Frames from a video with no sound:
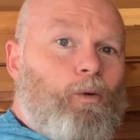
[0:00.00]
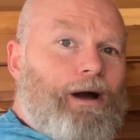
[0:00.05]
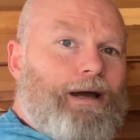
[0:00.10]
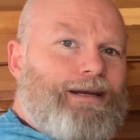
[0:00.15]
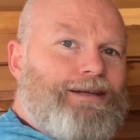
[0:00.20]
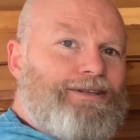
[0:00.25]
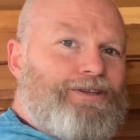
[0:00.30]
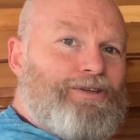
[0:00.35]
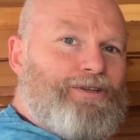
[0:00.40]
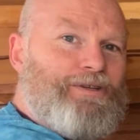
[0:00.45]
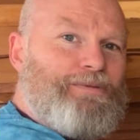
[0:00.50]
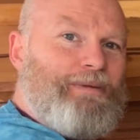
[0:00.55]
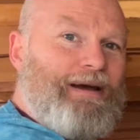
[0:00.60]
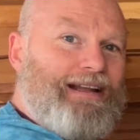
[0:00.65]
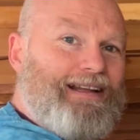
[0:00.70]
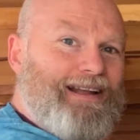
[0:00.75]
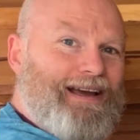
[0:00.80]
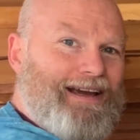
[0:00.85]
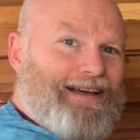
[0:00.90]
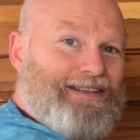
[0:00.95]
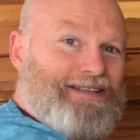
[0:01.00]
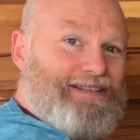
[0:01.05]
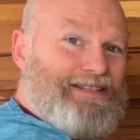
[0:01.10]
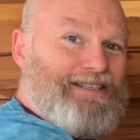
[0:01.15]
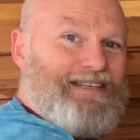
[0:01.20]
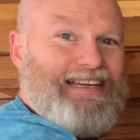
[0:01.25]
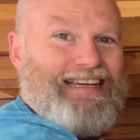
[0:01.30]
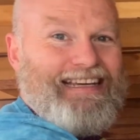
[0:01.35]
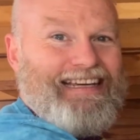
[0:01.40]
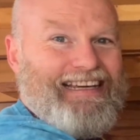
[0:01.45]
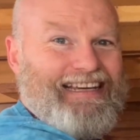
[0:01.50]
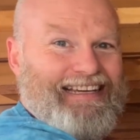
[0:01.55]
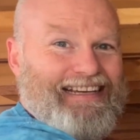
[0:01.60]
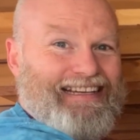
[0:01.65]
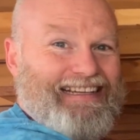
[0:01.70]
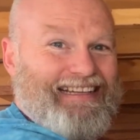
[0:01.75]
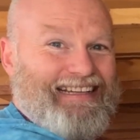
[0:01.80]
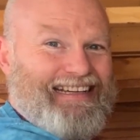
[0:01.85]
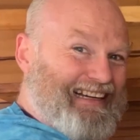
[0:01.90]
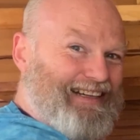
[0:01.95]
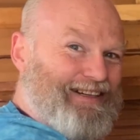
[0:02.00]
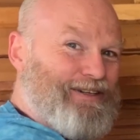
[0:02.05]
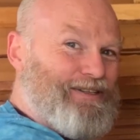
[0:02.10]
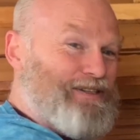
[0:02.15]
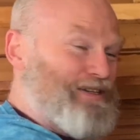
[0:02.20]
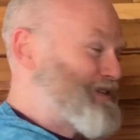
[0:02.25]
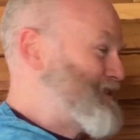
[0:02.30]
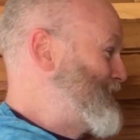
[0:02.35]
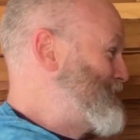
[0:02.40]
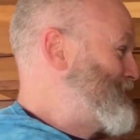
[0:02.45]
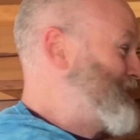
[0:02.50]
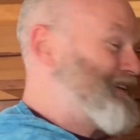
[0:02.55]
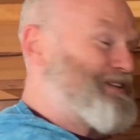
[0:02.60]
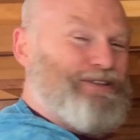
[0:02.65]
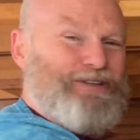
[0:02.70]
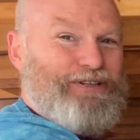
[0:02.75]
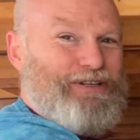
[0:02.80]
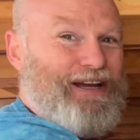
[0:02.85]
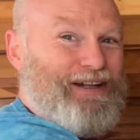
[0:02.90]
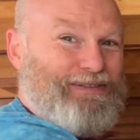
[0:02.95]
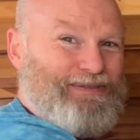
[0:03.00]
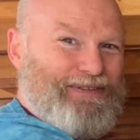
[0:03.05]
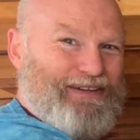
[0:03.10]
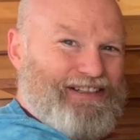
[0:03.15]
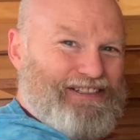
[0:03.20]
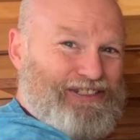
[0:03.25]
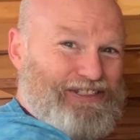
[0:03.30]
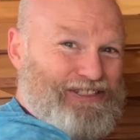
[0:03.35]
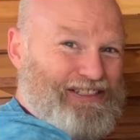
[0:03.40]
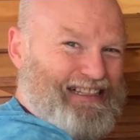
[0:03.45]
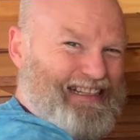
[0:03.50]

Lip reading: does it smell like the sea here? Because it's a bit shellfish.